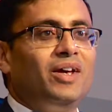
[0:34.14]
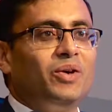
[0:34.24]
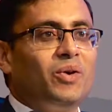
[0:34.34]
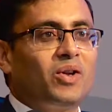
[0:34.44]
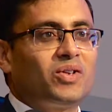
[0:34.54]

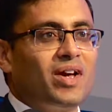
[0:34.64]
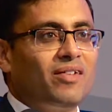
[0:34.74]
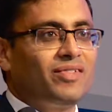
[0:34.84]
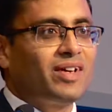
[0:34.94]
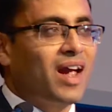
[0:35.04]
You also
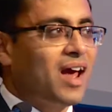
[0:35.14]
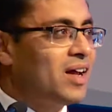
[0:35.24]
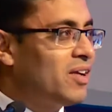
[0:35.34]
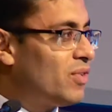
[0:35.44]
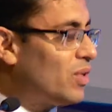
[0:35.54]
have
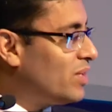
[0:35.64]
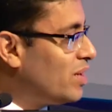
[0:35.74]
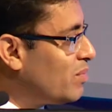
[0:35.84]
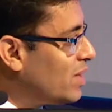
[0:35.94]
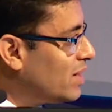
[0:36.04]

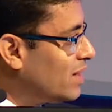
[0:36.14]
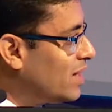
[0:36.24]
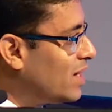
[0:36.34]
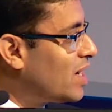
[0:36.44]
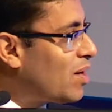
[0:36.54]
canagliflozin, but uh,
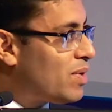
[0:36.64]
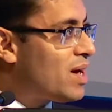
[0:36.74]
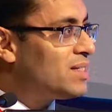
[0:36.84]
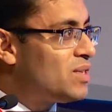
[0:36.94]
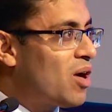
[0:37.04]
DAPA
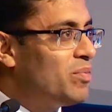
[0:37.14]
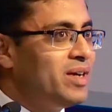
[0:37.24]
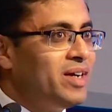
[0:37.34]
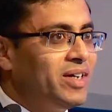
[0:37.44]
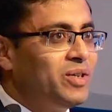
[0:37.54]
has not been
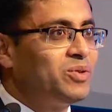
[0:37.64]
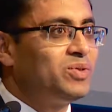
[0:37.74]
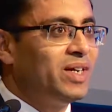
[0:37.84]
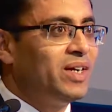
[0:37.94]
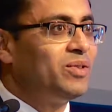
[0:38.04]

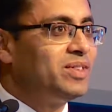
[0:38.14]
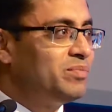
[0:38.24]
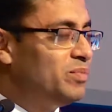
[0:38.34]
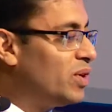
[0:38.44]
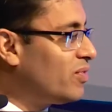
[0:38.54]
introduced into this
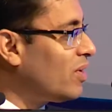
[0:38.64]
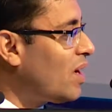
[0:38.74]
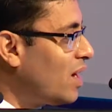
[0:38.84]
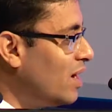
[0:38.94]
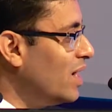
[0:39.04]
beautiful
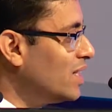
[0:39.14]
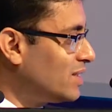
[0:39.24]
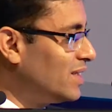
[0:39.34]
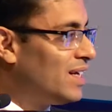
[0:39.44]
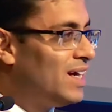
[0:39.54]
island
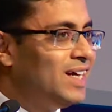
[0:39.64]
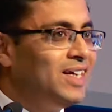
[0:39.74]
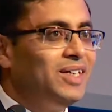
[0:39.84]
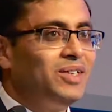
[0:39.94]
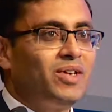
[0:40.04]
nation.
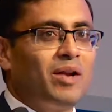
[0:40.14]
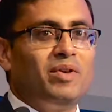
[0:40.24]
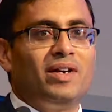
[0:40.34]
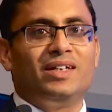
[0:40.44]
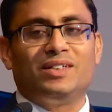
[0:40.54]
So I'll
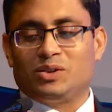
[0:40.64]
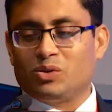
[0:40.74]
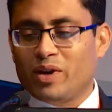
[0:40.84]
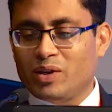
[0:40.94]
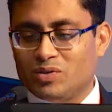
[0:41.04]
be
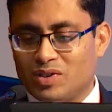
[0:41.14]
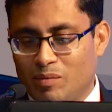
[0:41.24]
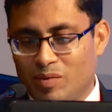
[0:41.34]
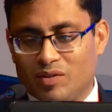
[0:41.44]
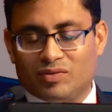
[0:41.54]
showing you
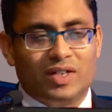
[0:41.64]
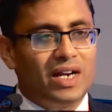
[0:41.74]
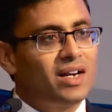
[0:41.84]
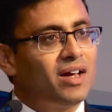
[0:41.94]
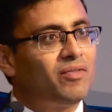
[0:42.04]
some of the
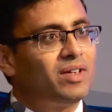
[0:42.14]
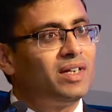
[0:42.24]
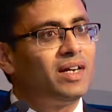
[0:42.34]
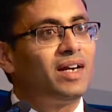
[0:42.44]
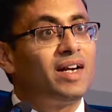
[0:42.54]
data
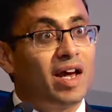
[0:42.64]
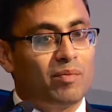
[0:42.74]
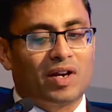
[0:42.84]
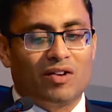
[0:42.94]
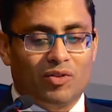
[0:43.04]
with
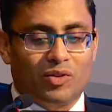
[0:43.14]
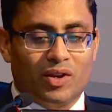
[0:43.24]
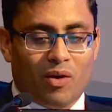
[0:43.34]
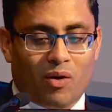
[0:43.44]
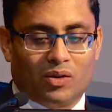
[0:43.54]

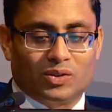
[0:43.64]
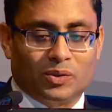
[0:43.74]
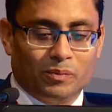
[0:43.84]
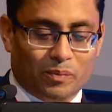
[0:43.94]
dapagliflozin also.